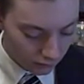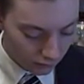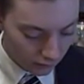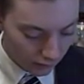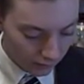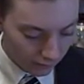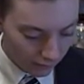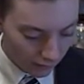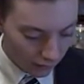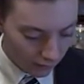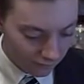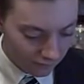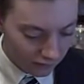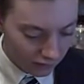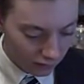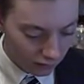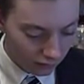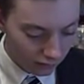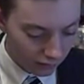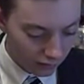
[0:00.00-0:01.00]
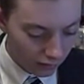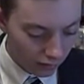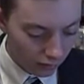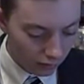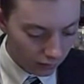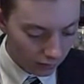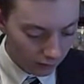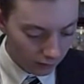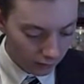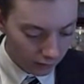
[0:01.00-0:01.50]
I, I feel the
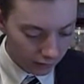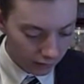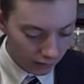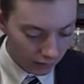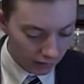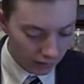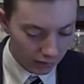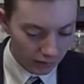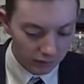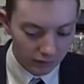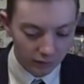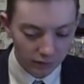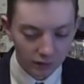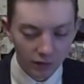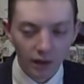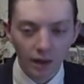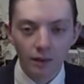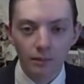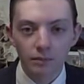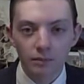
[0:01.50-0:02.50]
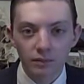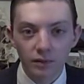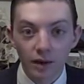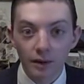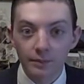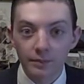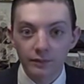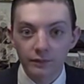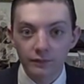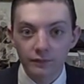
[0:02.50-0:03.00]
coconut water kind of has the same
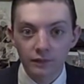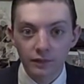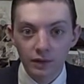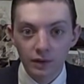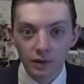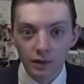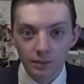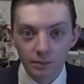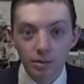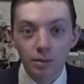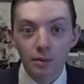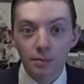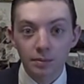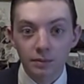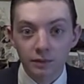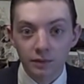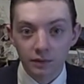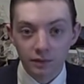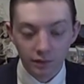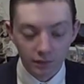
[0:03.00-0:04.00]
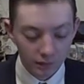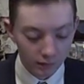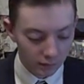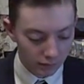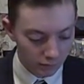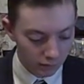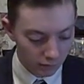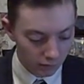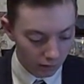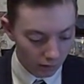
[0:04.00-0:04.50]
type of purpose as the
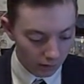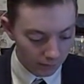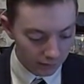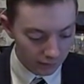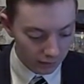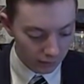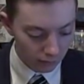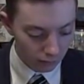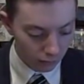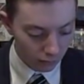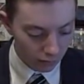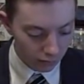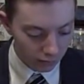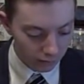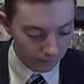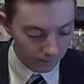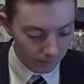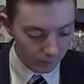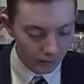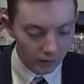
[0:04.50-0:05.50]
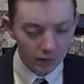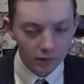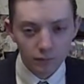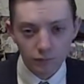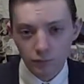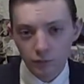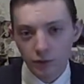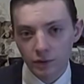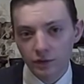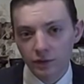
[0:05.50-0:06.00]
carbonated water,
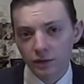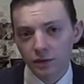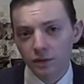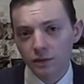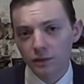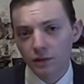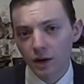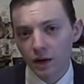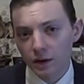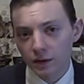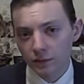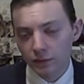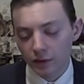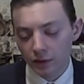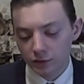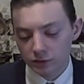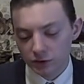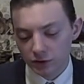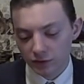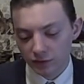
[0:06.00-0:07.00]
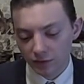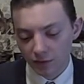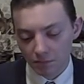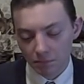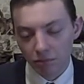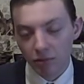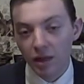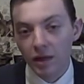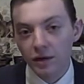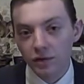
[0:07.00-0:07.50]
where it's just kind of there just as a
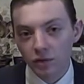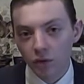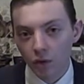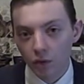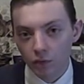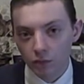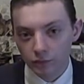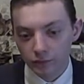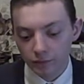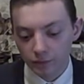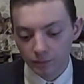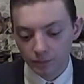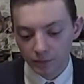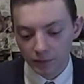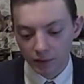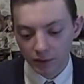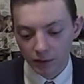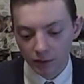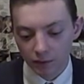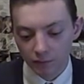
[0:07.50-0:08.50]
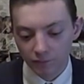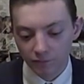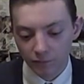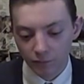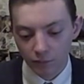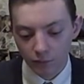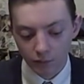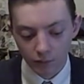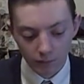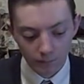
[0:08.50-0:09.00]
placeholder, you know,
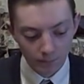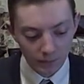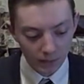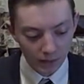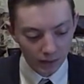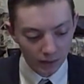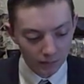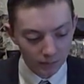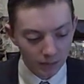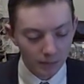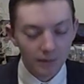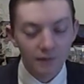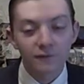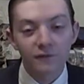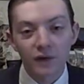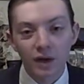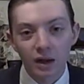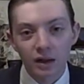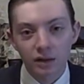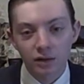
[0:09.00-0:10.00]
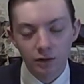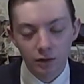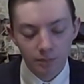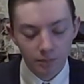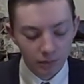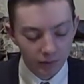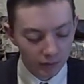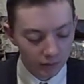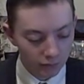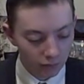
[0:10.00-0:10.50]
for maybe a fancier
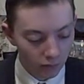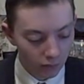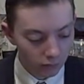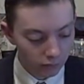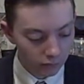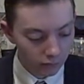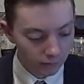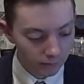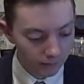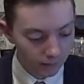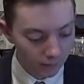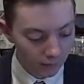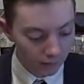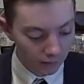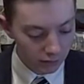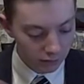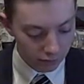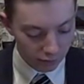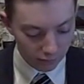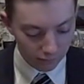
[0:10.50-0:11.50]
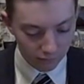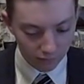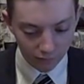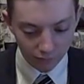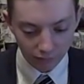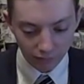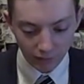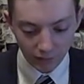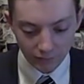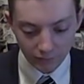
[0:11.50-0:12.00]
placeholder just for the
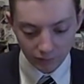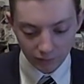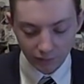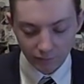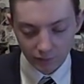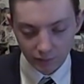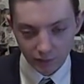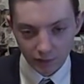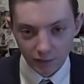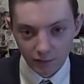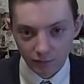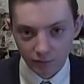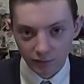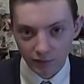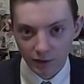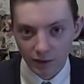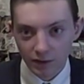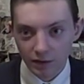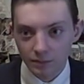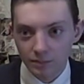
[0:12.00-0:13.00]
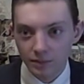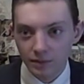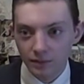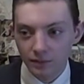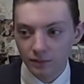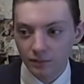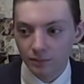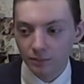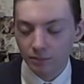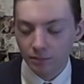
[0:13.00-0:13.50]
flavors and everything else to kind of
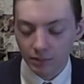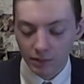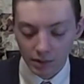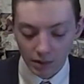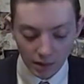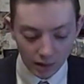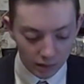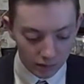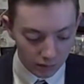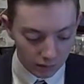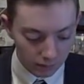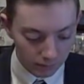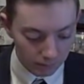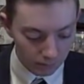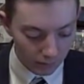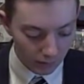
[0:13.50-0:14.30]
be be in.